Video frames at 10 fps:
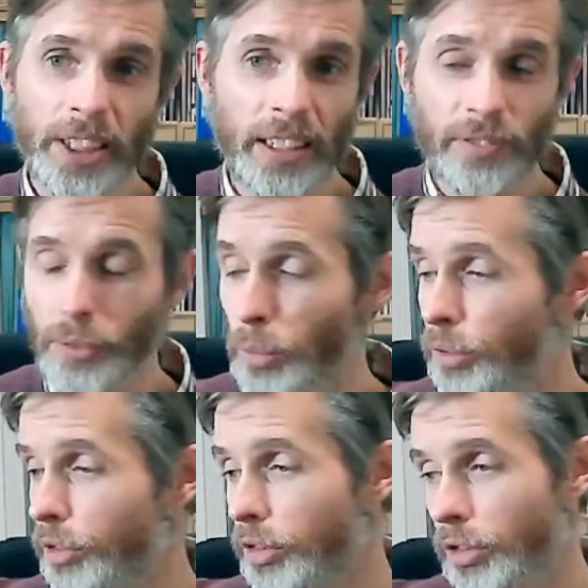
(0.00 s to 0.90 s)
if you
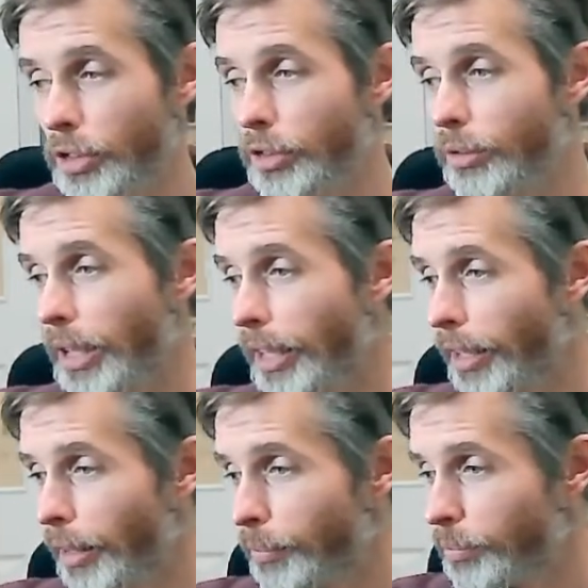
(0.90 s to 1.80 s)
wanted to.
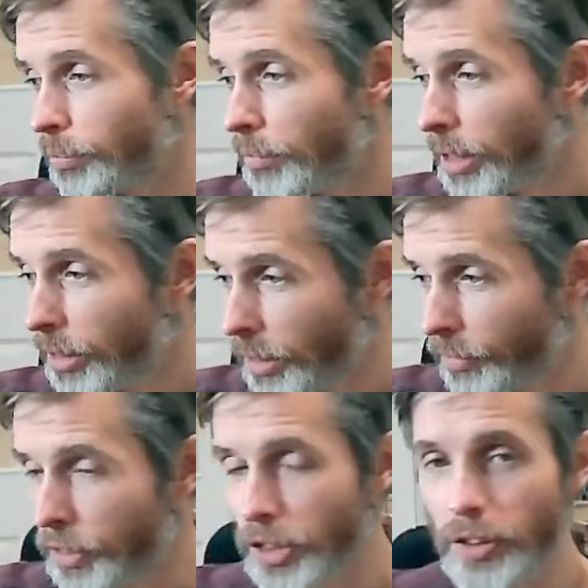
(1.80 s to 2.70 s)
If
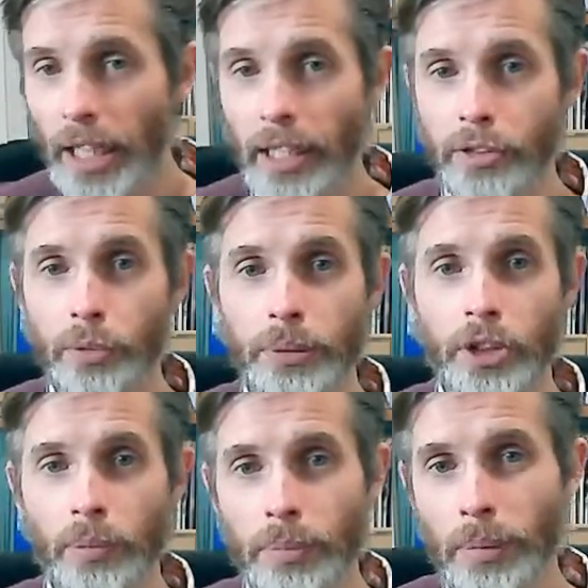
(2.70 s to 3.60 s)
you do that, you'll be
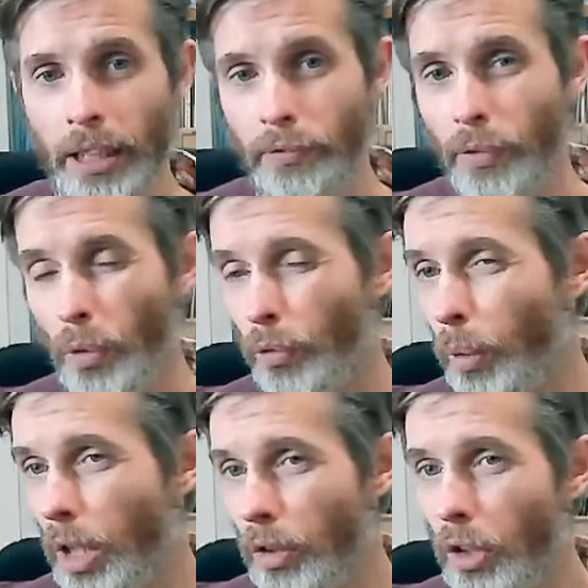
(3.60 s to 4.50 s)
jumping back and forth
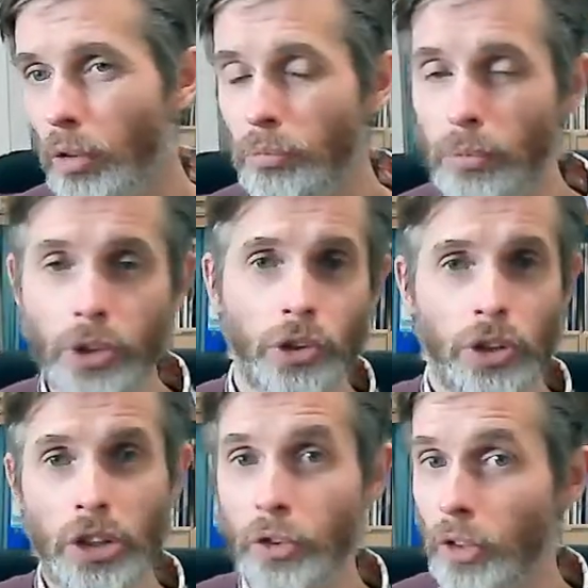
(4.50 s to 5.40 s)
quite a lot, which
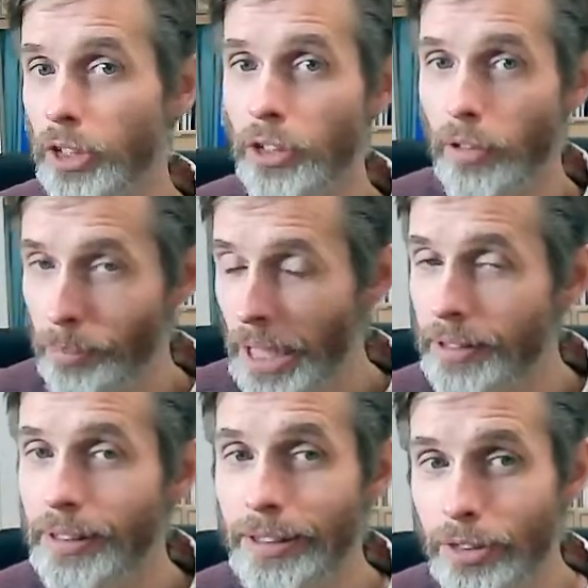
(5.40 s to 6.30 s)
is not necessarily a bad
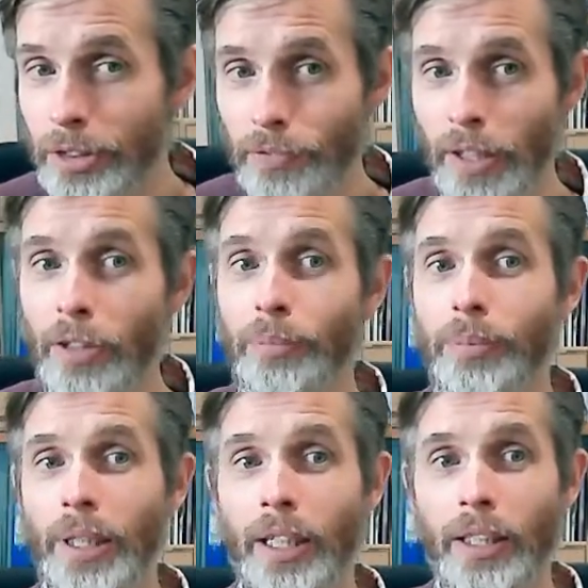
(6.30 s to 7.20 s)
thing to develop.
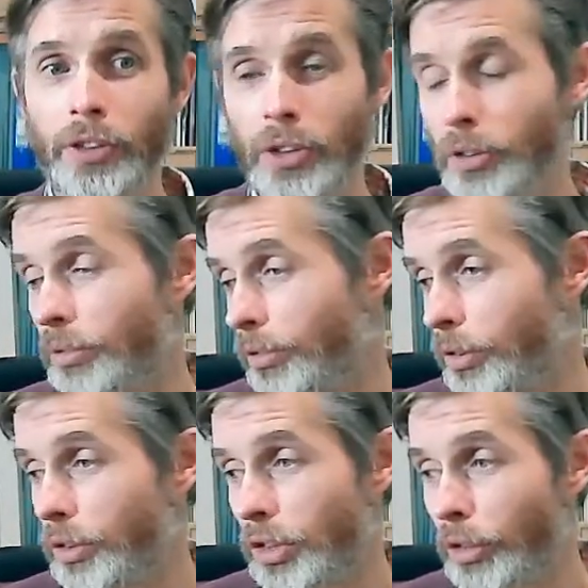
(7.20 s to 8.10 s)
It's a
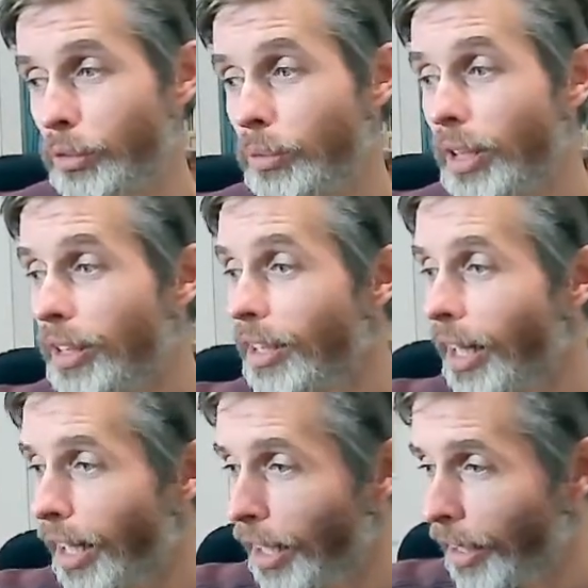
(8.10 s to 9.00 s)
good skill.
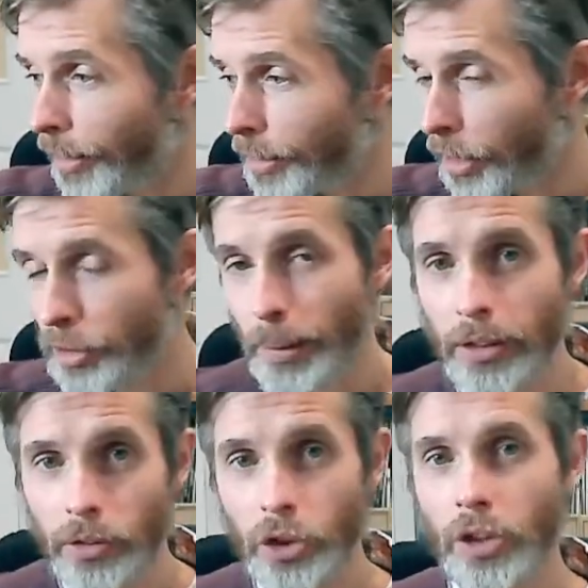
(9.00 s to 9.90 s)
Depending
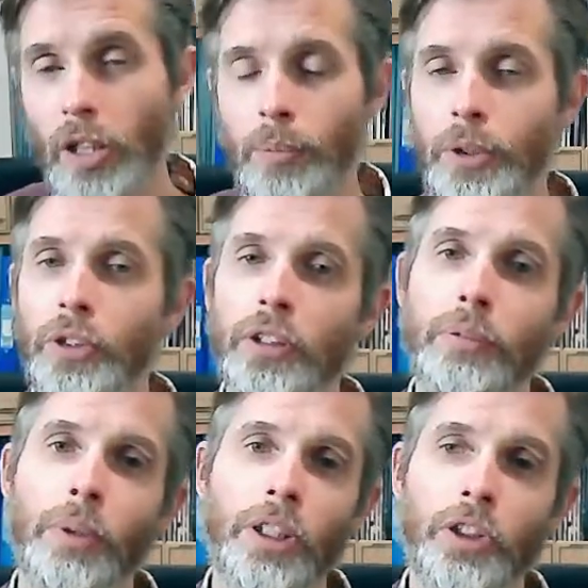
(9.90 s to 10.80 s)
on the style of music you
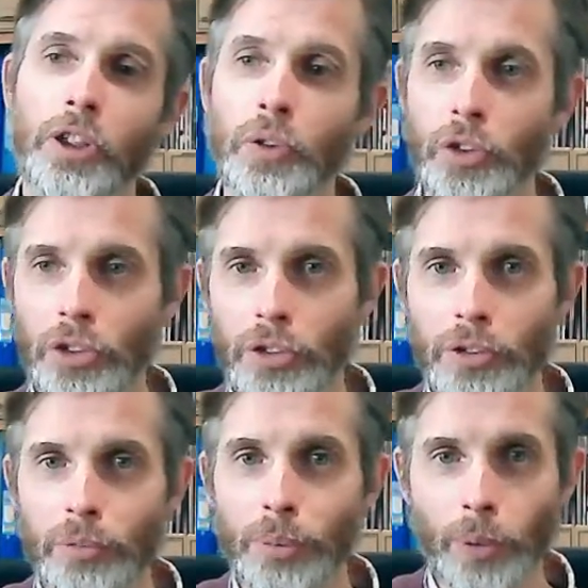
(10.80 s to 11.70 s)
might choose
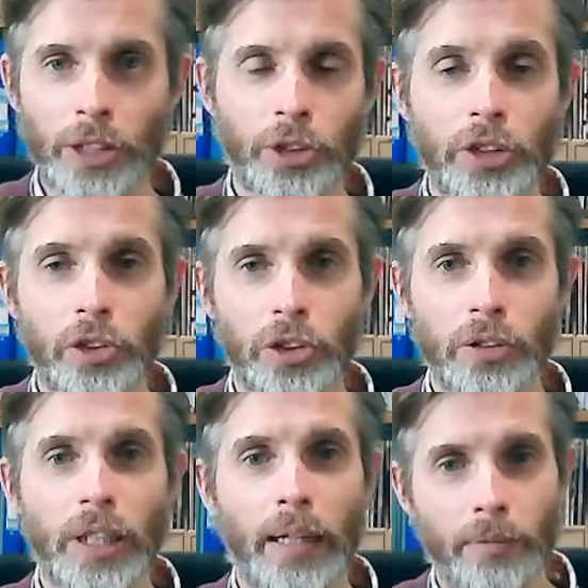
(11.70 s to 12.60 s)
to progress into,
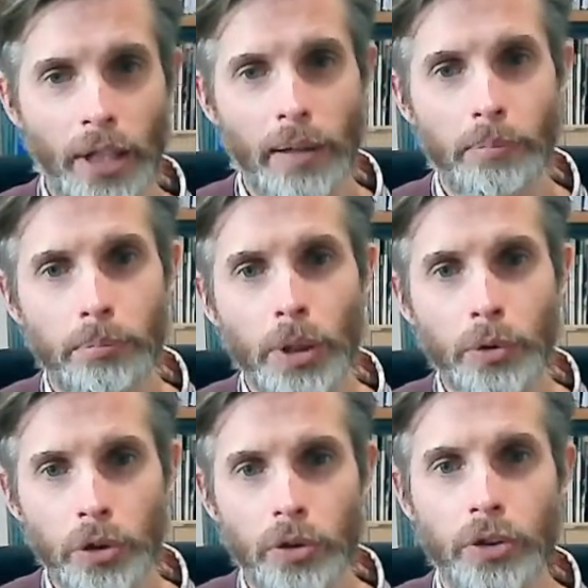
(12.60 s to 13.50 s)
that
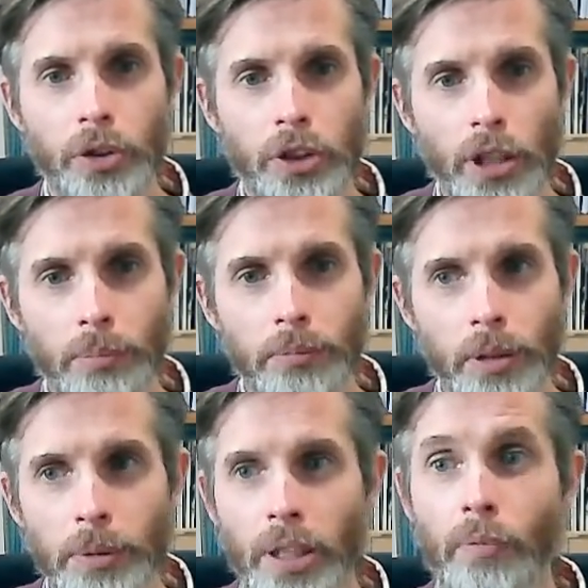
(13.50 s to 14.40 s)
motion on the thumb can
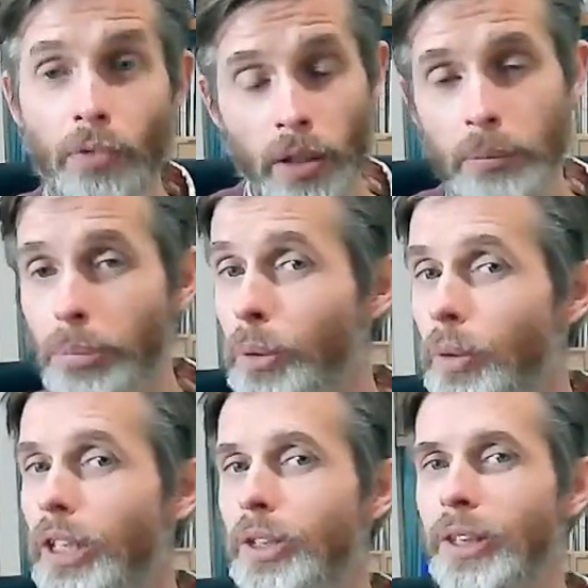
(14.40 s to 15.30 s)
become very
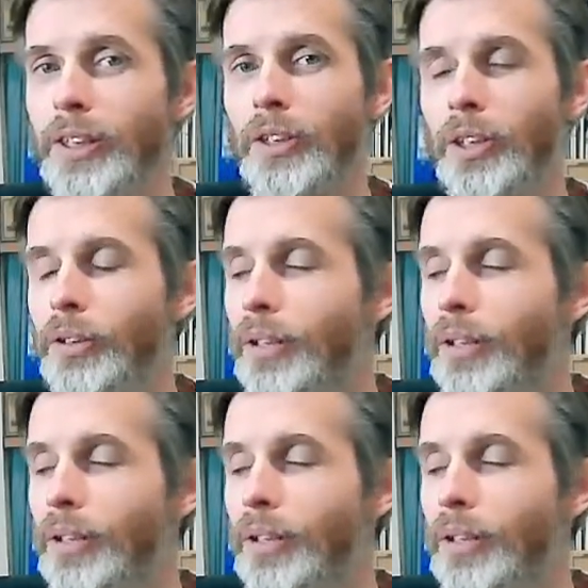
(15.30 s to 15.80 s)
important actually. So,